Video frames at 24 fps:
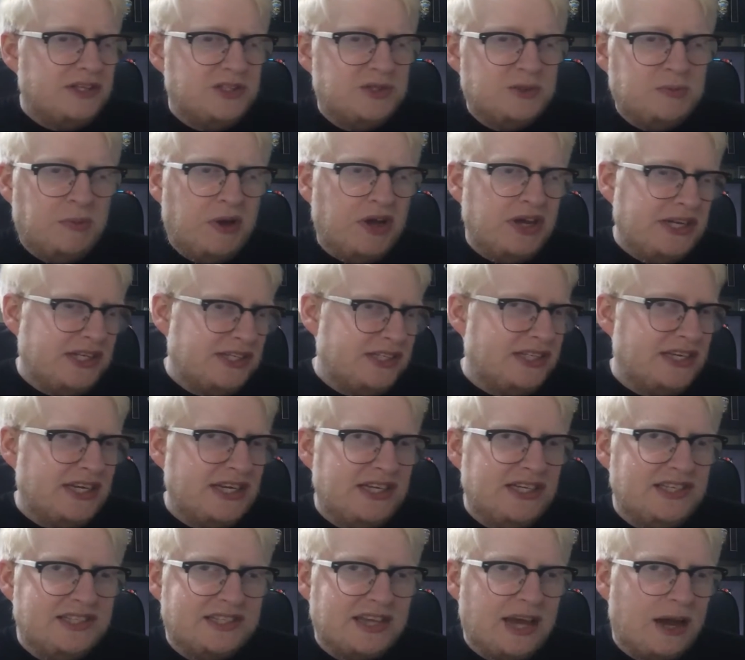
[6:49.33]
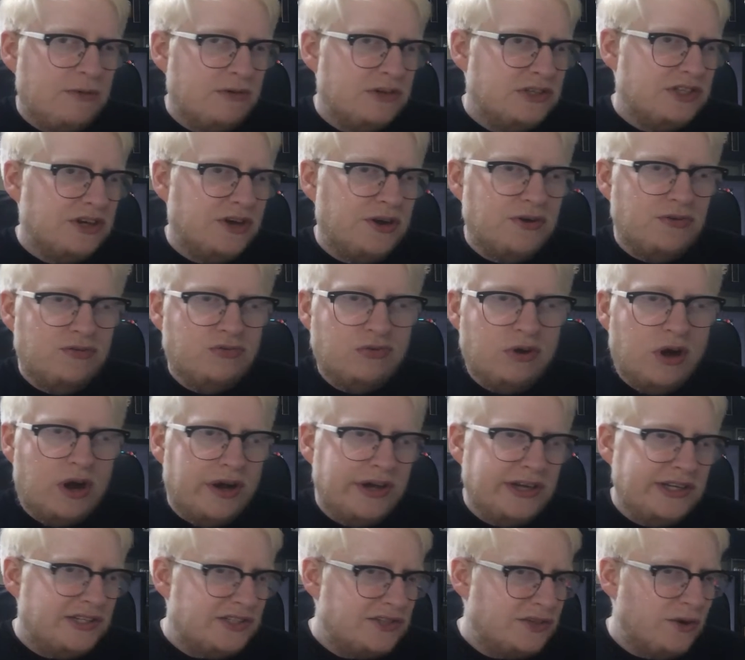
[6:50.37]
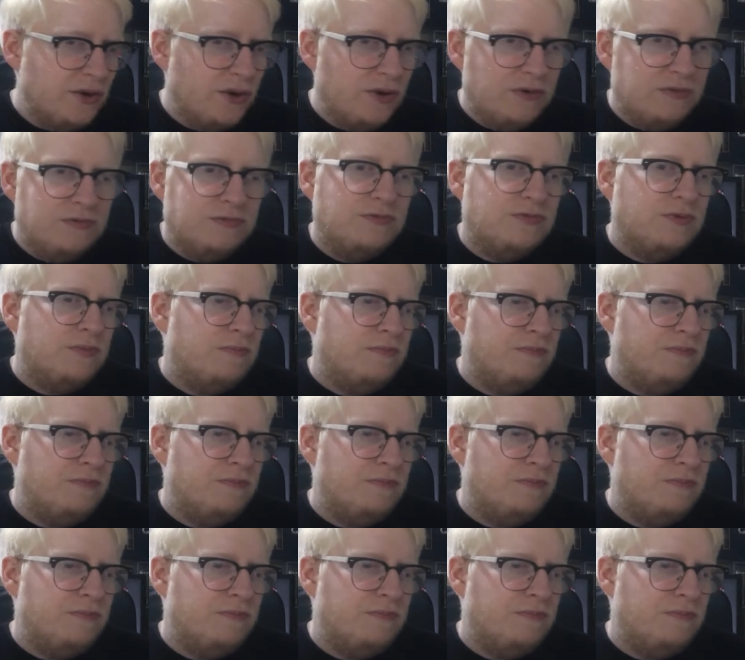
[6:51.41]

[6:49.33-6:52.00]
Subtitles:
spicy sourdough rye sort of